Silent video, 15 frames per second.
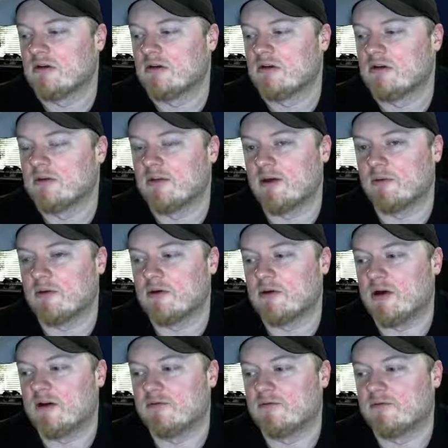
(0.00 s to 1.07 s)
that way you
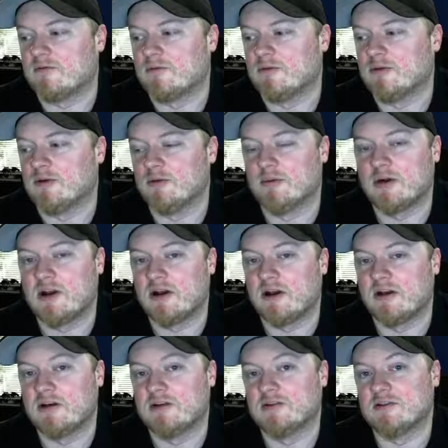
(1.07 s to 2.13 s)
have your beginning and
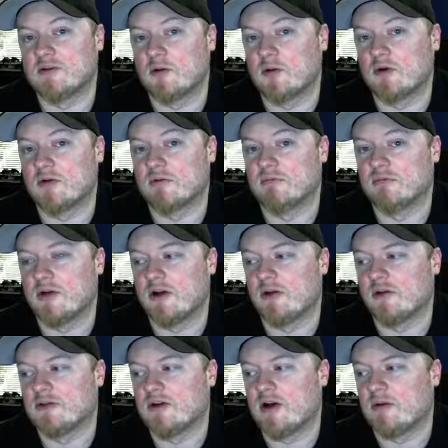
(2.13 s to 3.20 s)
end stored at all
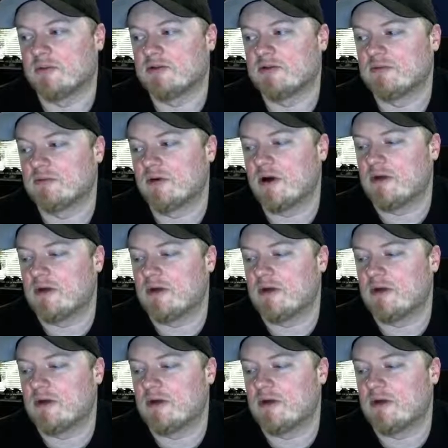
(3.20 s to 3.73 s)
times, right?